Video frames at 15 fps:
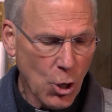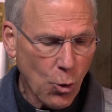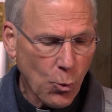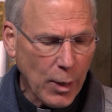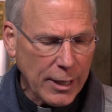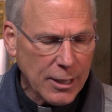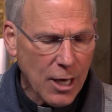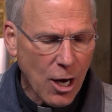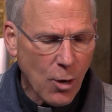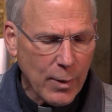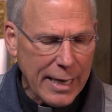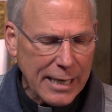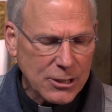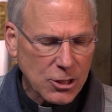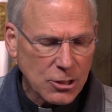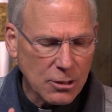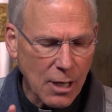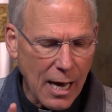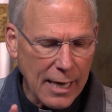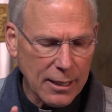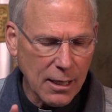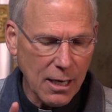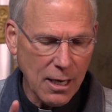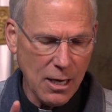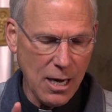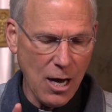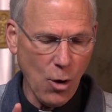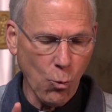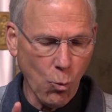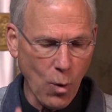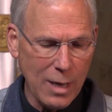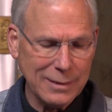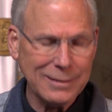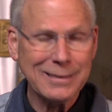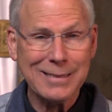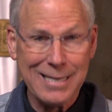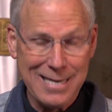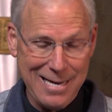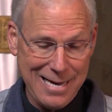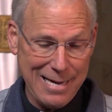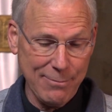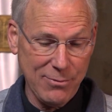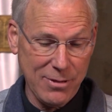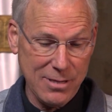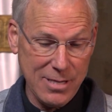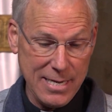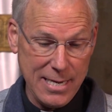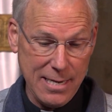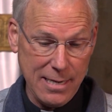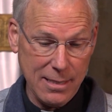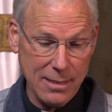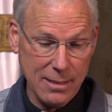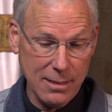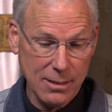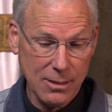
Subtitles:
We know it's not a one-time thing.